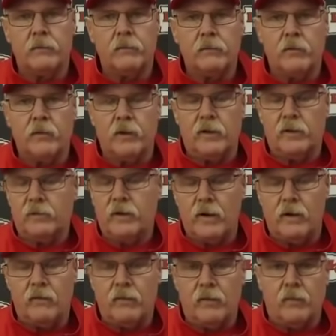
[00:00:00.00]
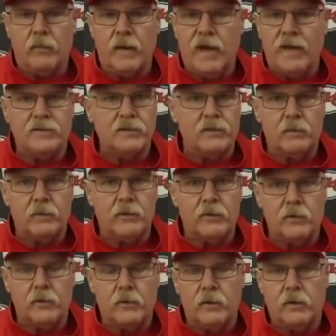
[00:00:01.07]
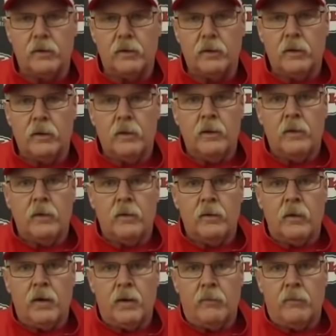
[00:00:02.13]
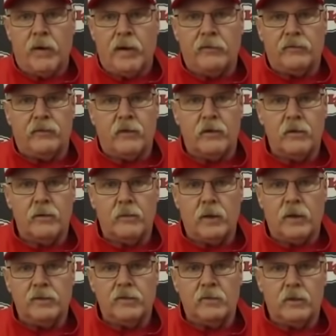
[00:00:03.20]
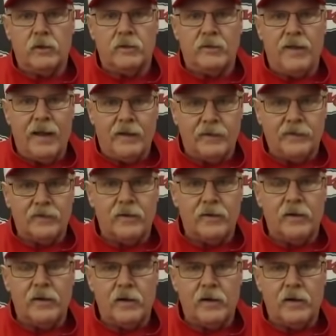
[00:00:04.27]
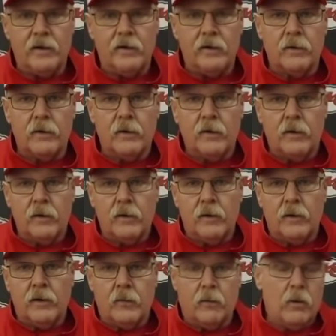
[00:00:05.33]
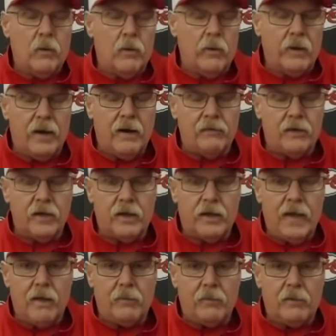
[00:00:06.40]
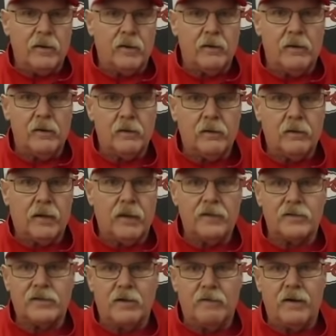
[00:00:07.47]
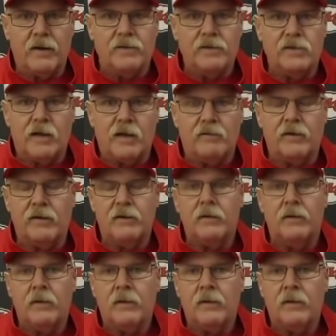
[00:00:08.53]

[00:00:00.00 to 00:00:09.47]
really did everything we asked them to do. And Brett's brought some good talent in here to where we could have a good camp. We did a lot of 7-on-7.